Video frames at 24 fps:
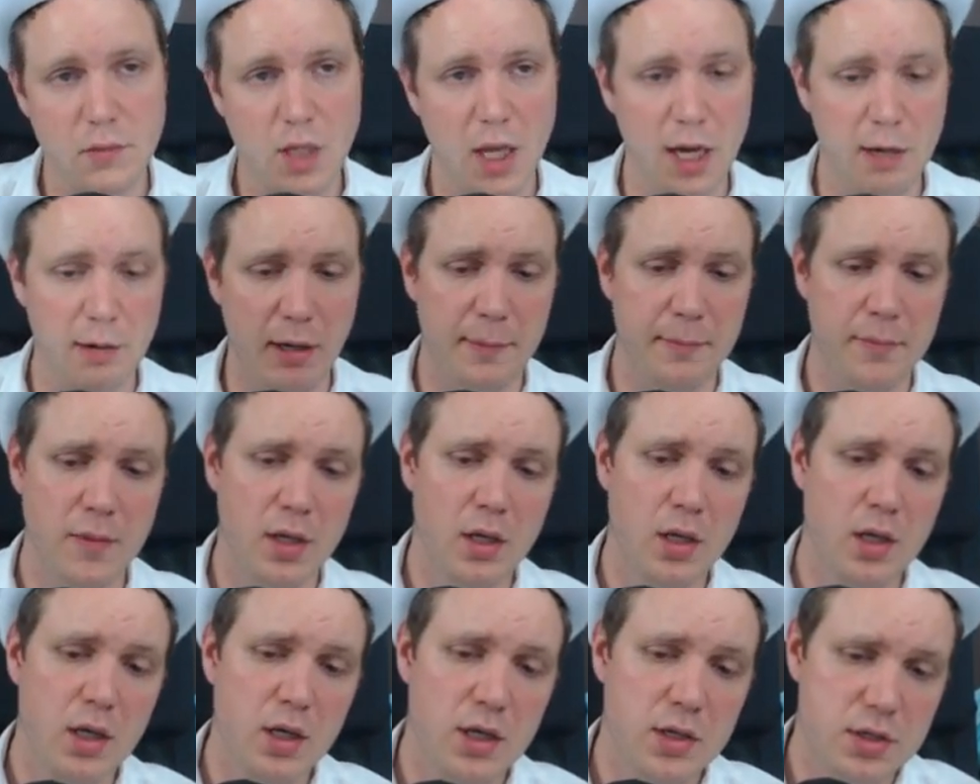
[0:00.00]
Anyway,
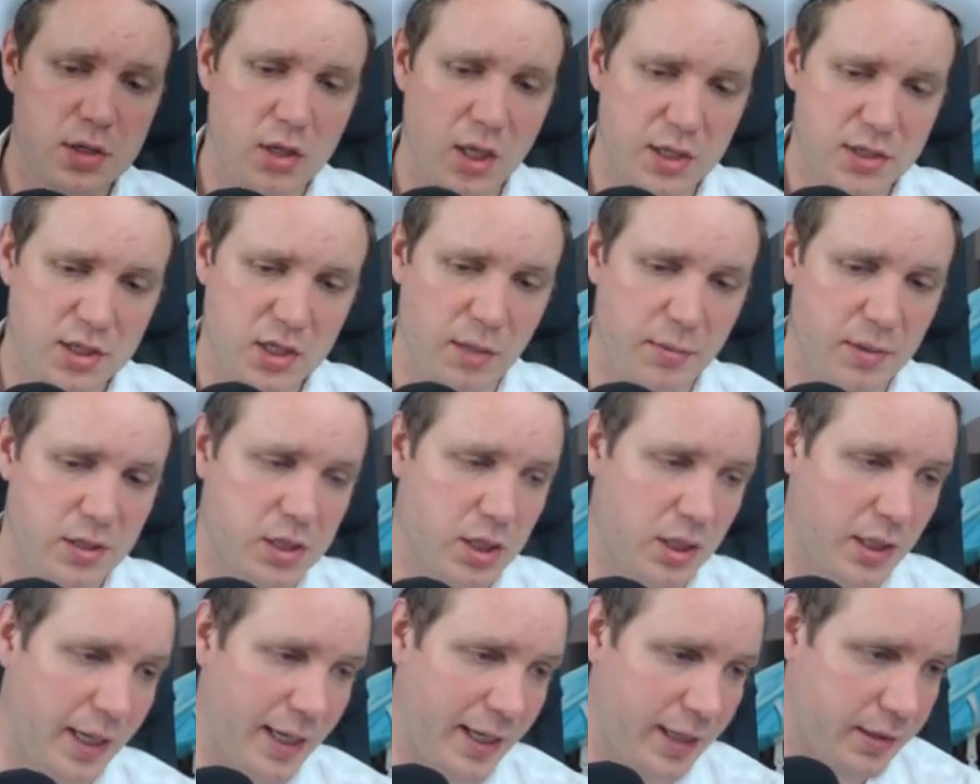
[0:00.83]
so that's coming to
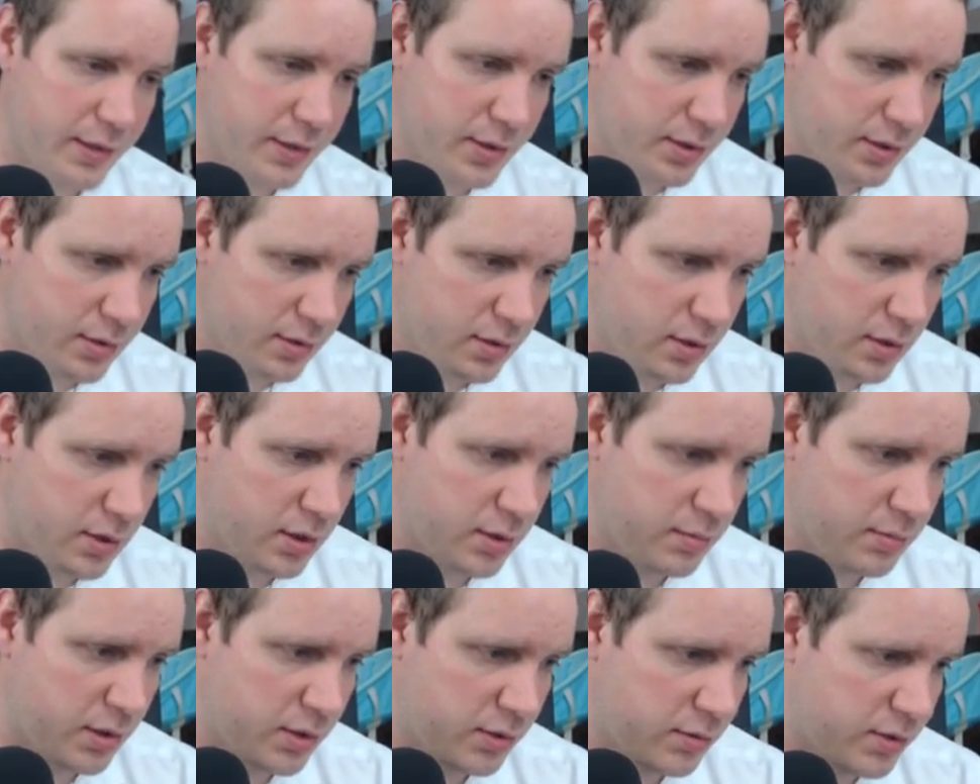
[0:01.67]
land.
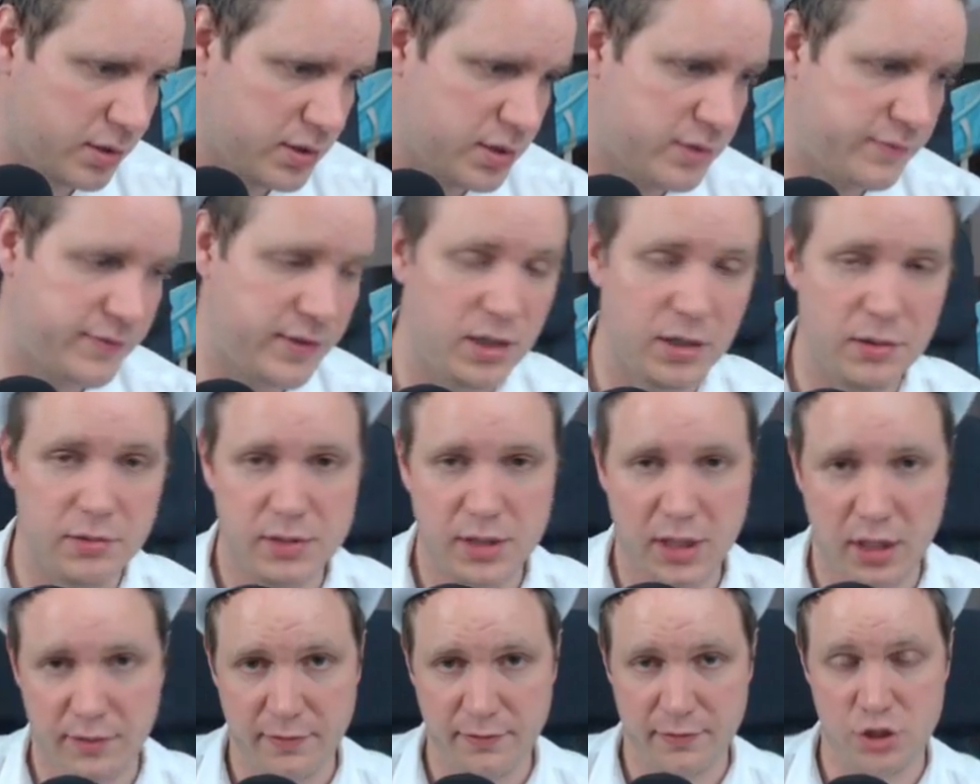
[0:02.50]
Um, otherwise, this video will
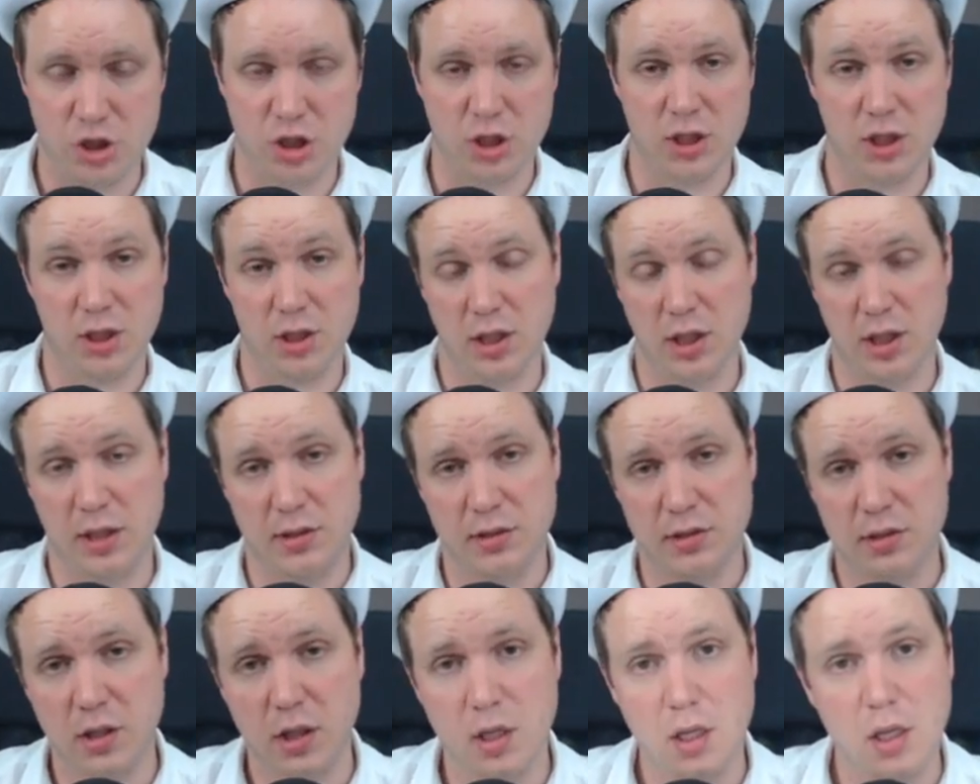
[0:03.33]
take a bajillion
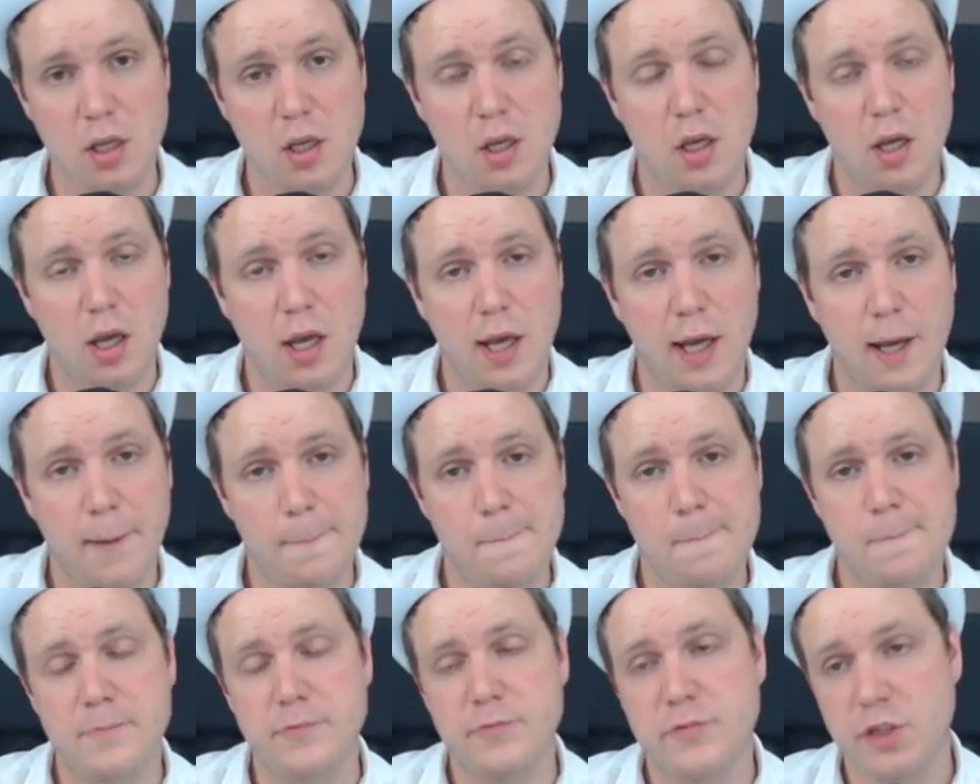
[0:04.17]
years.
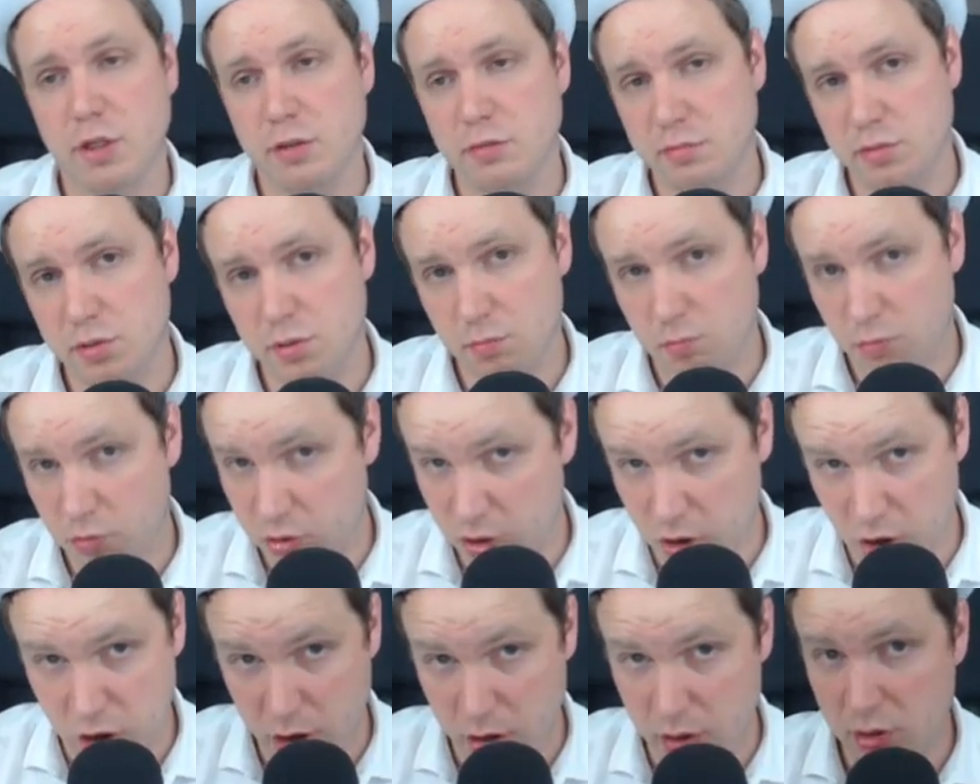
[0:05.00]
Um, so
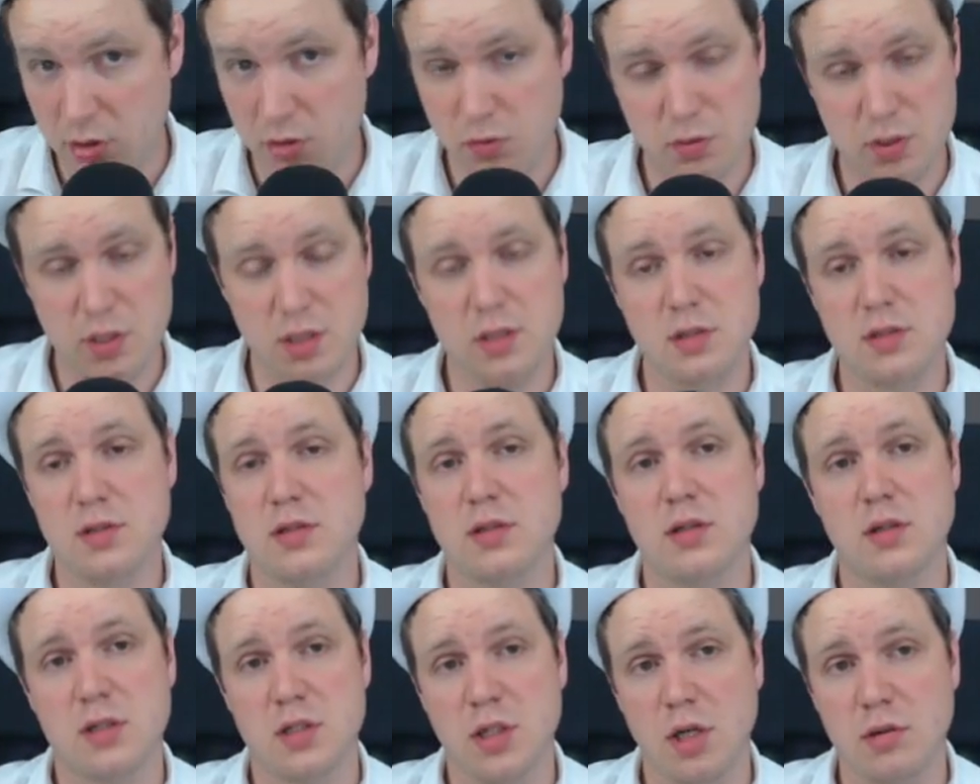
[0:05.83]
the good news
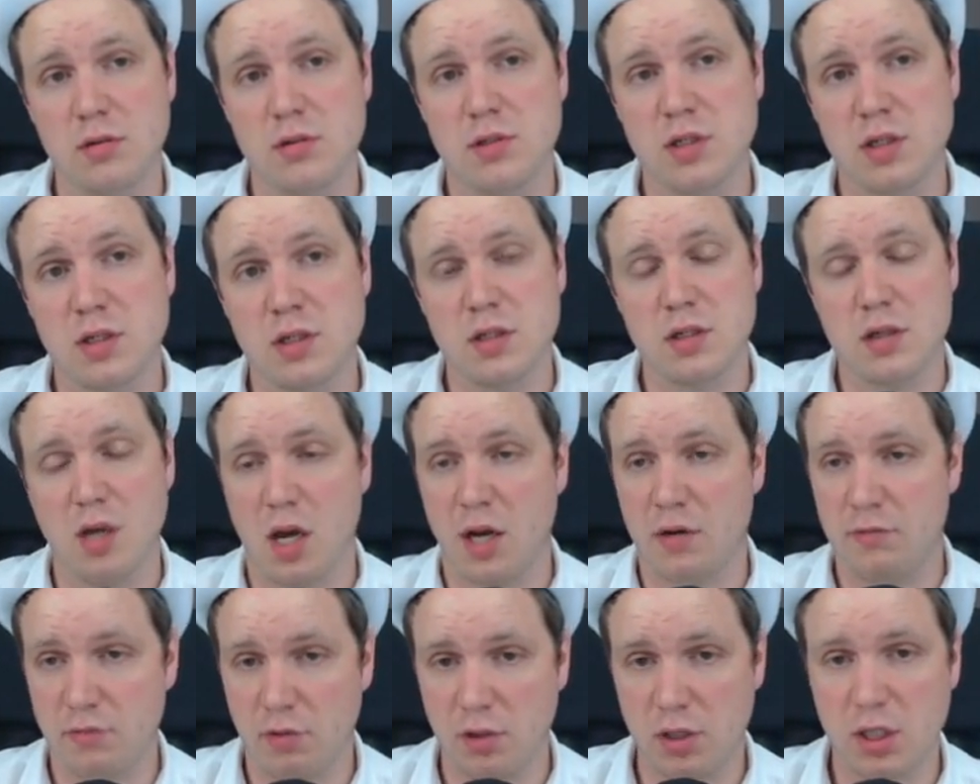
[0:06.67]
is Dota,
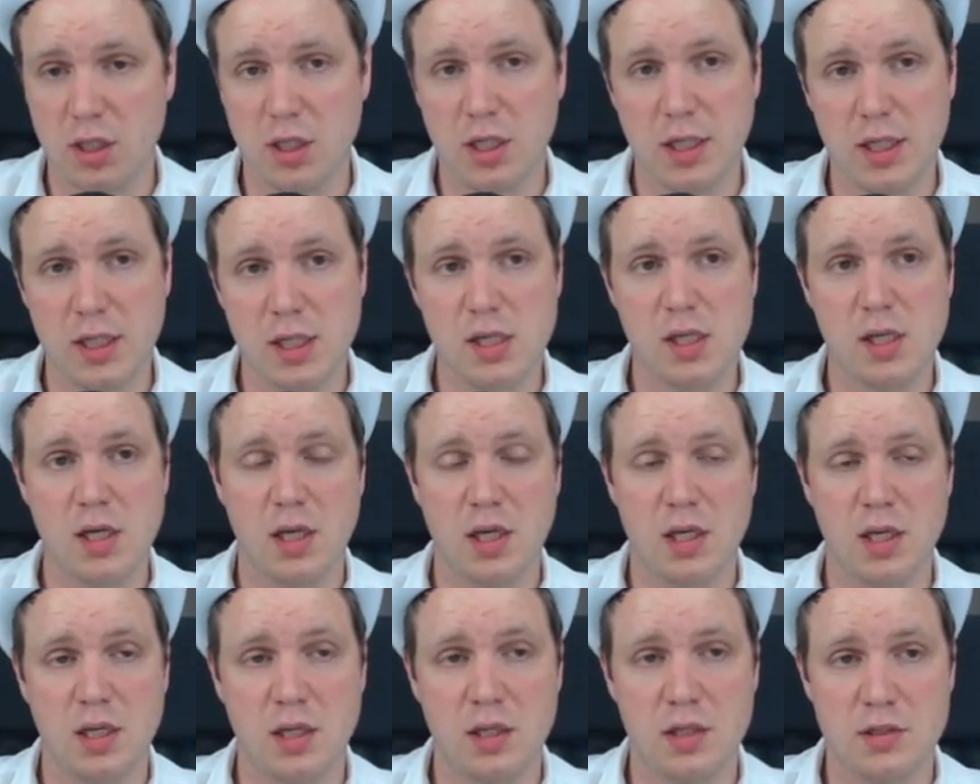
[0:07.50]
ironically,
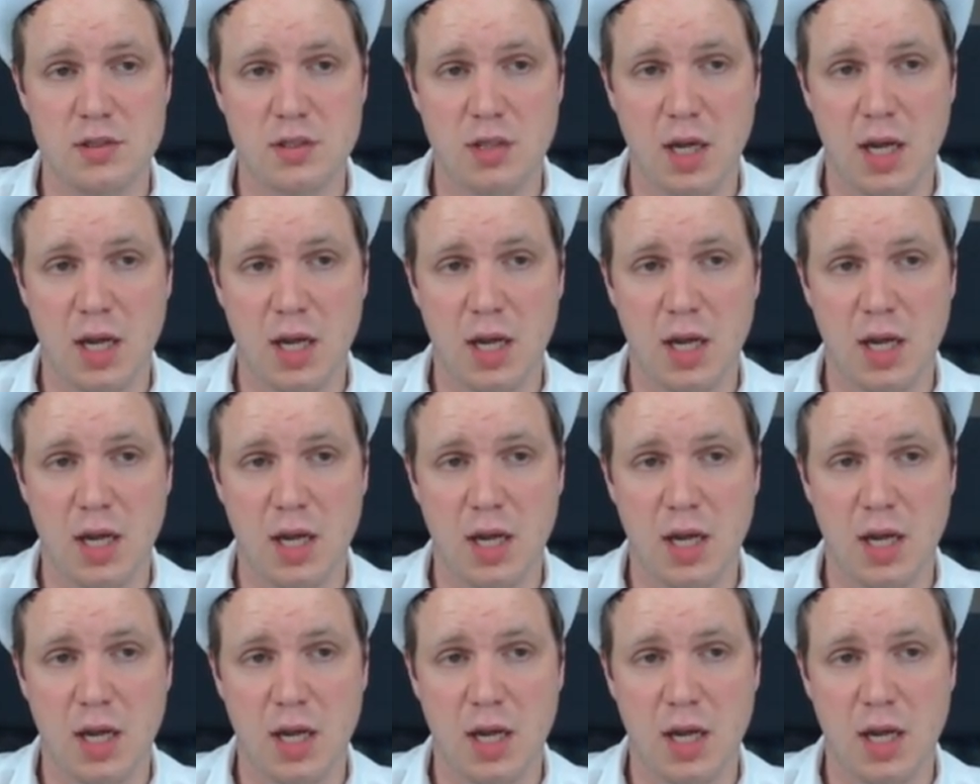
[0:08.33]
is